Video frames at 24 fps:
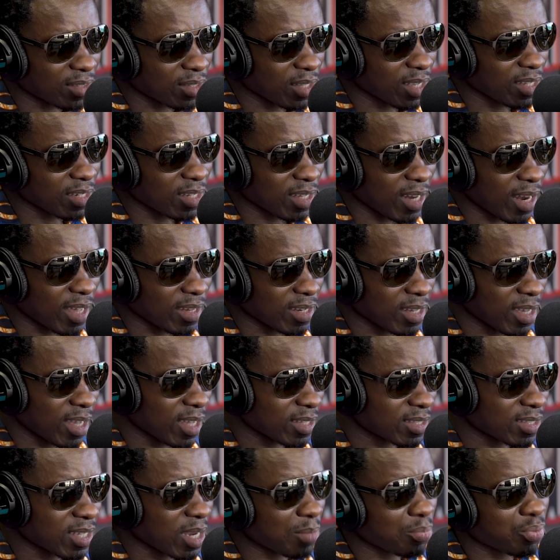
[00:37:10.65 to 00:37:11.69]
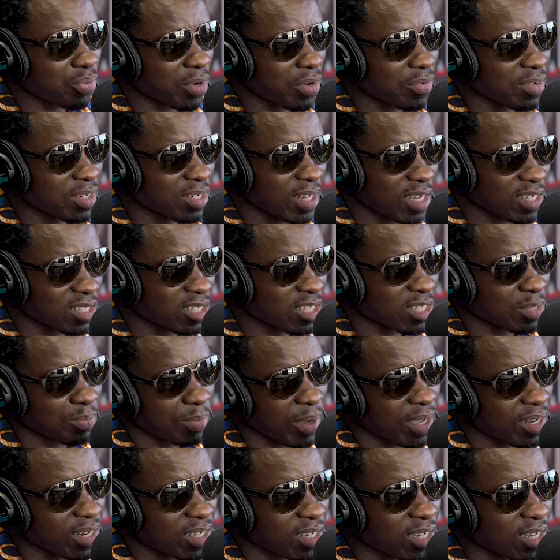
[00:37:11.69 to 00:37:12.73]
think they like they had temporarily like
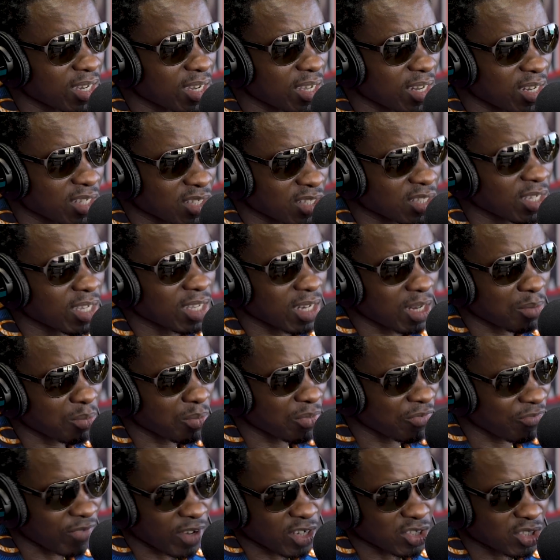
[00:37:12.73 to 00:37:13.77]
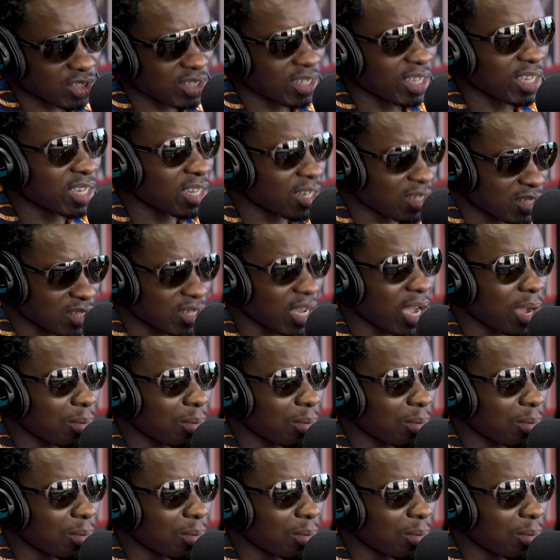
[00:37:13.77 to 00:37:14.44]
suspended her and she ended up eventually getting her job